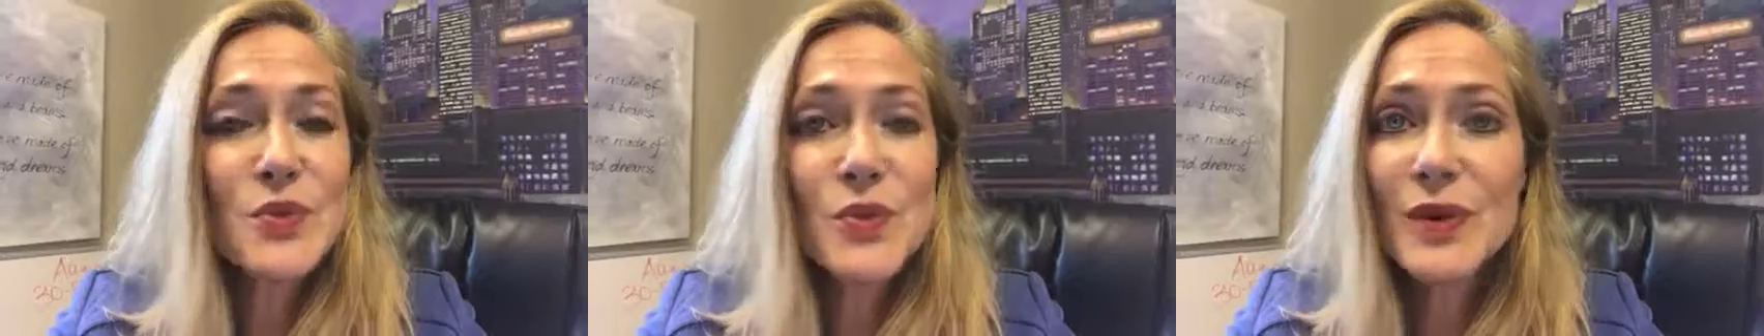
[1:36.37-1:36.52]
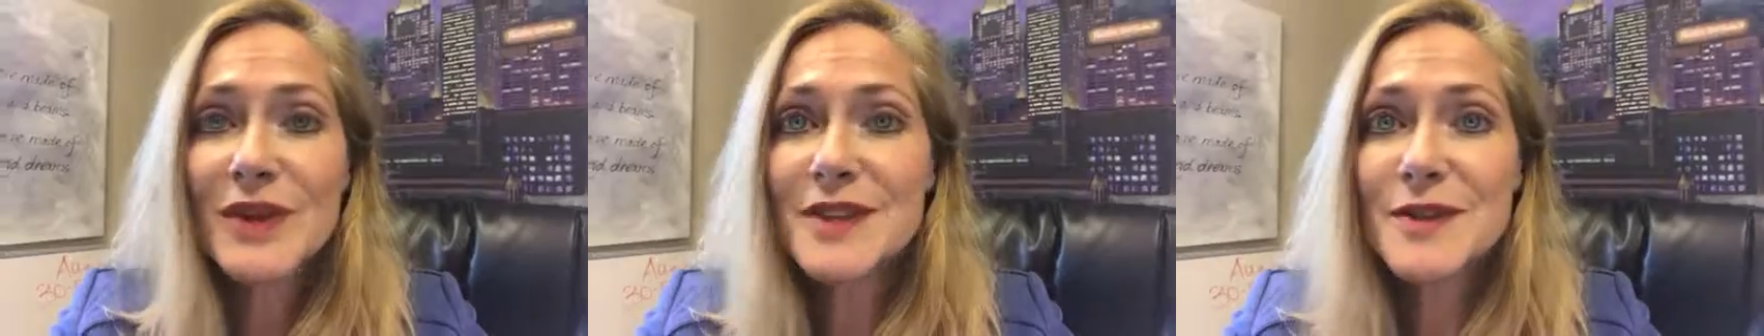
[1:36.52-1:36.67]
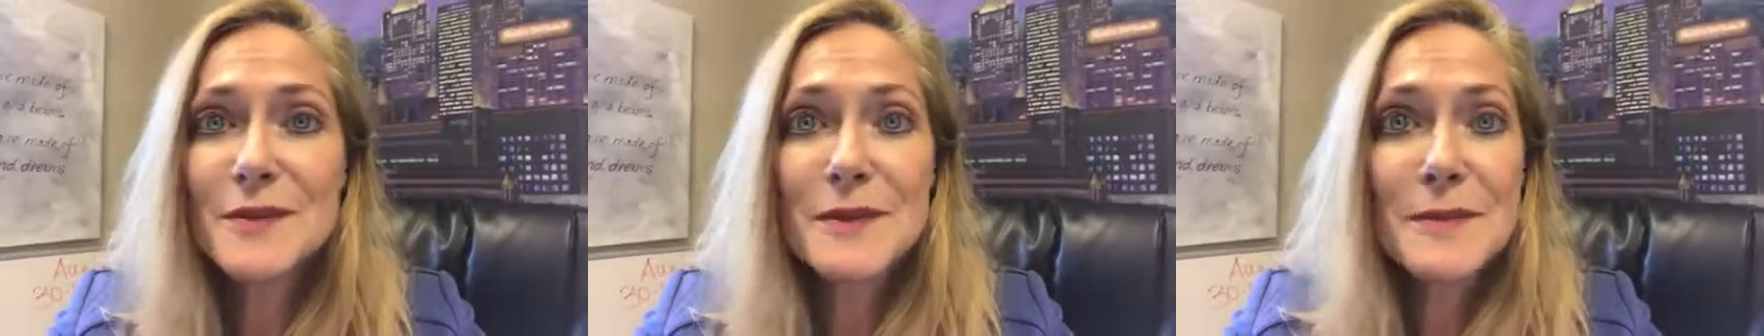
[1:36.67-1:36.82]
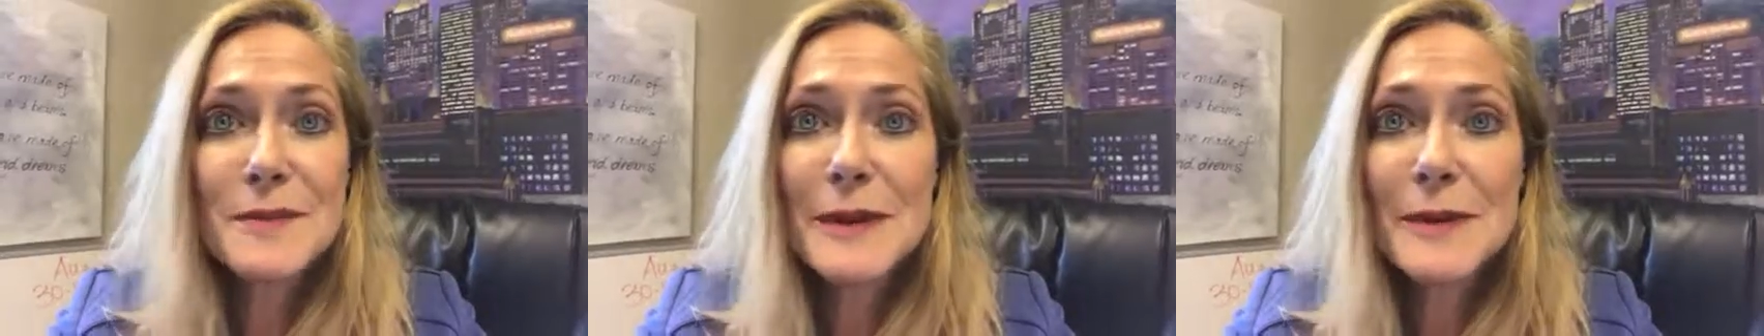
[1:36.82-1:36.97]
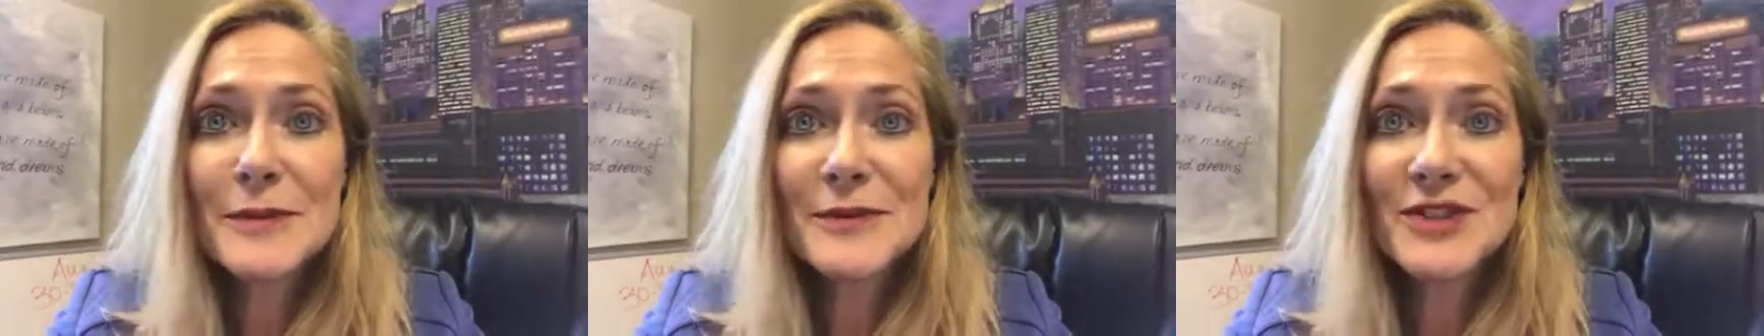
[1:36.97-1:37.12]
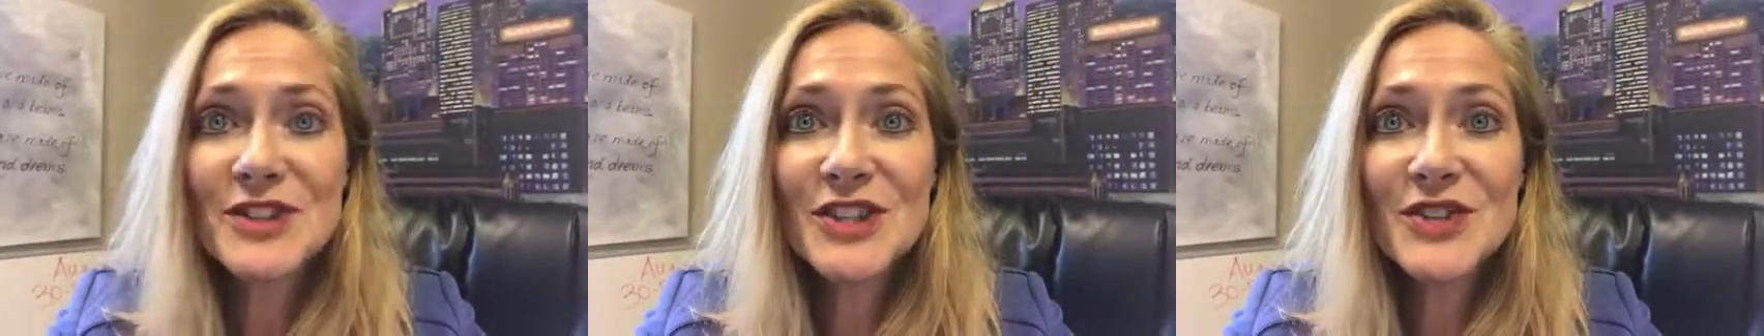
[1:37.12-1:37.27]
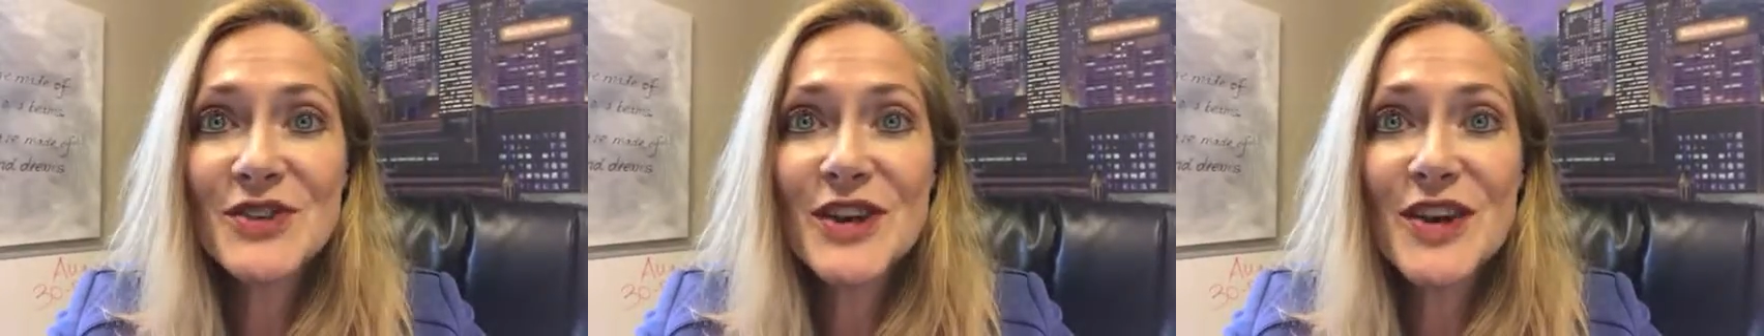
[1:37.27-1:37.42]
What three people
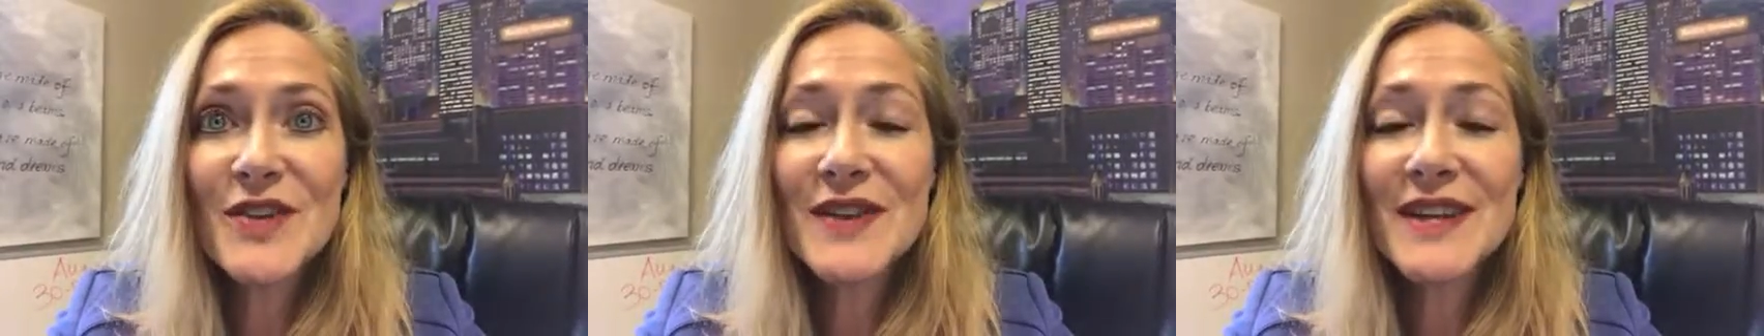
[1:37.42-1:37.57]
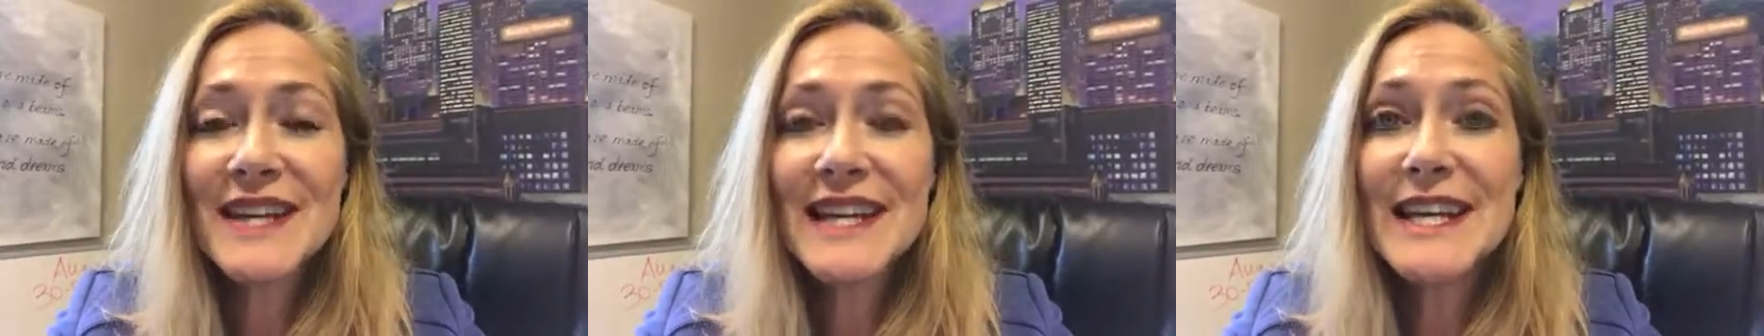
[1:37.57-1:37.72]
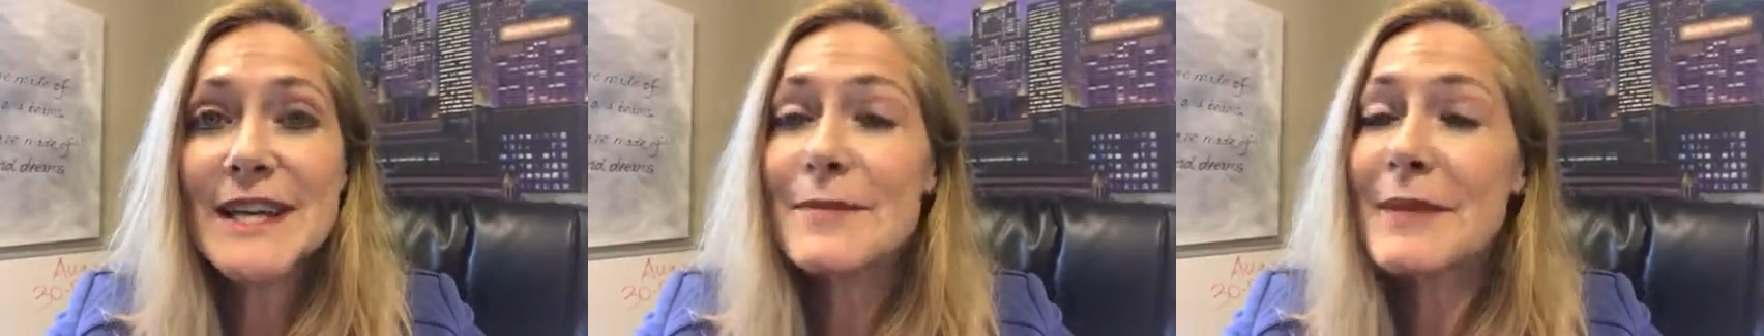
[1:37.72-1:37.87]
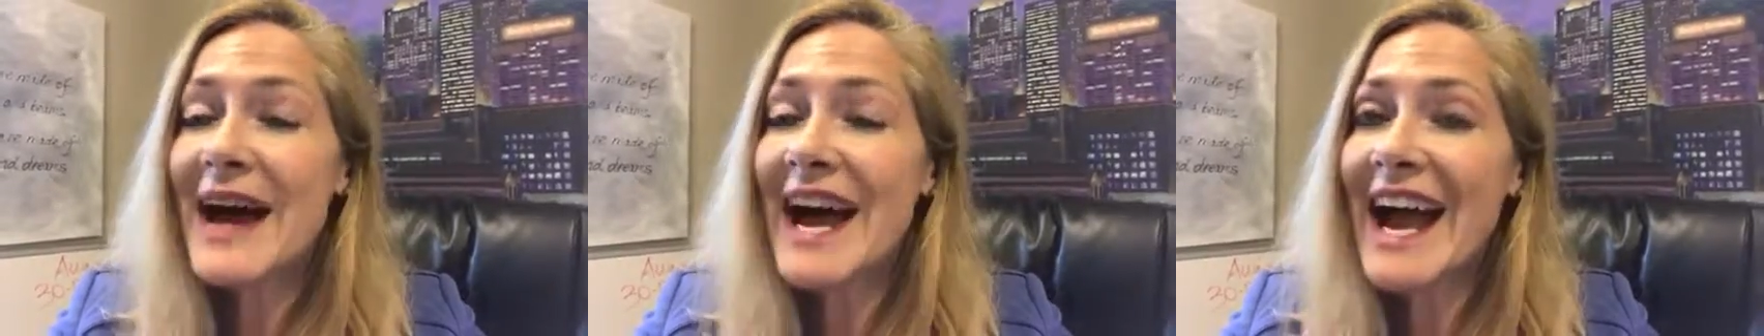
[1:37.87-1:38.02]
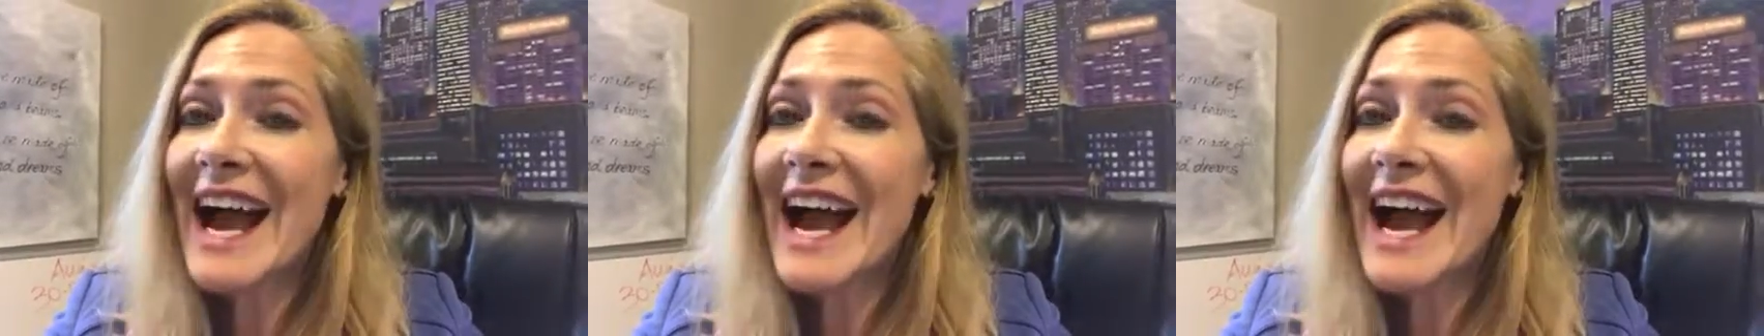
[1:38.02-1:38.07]
do you know that need to buy